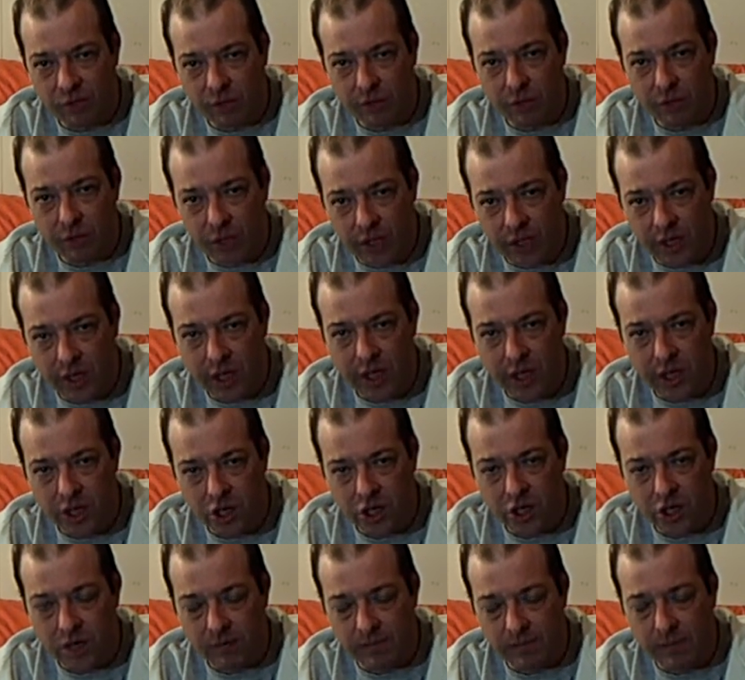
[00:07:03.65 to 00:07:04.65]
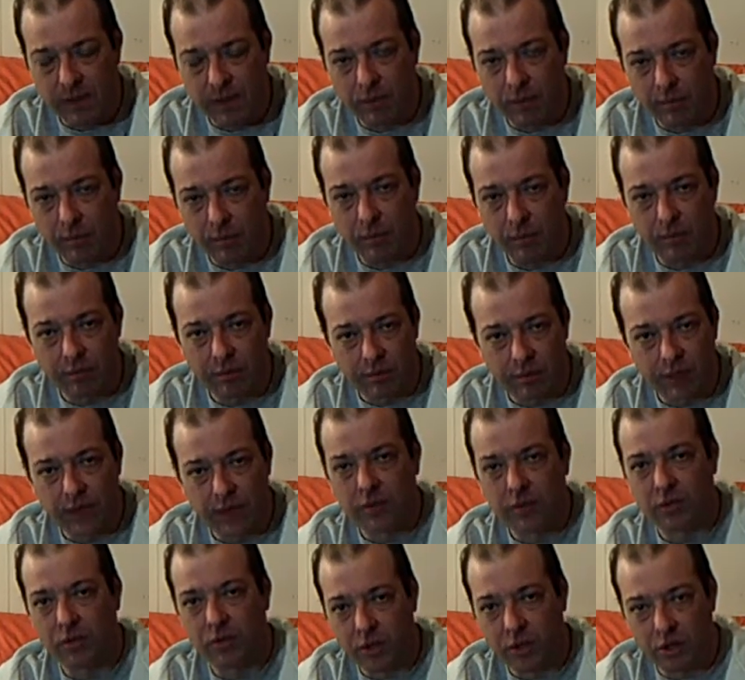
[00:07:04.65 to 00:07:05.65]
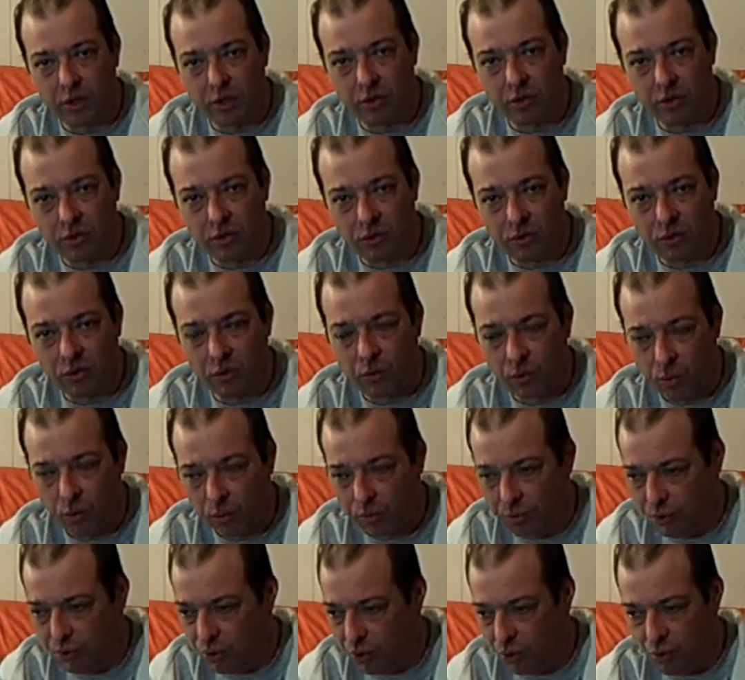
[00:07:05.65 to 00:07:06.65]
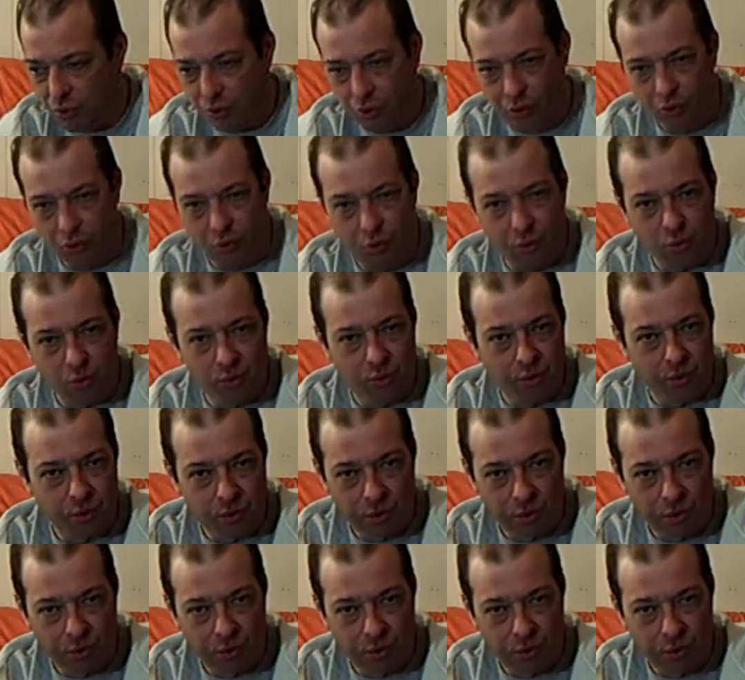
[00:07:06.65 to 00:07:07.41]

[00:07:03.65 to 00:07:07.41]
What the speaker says: communication available thanks to YouTube, Google,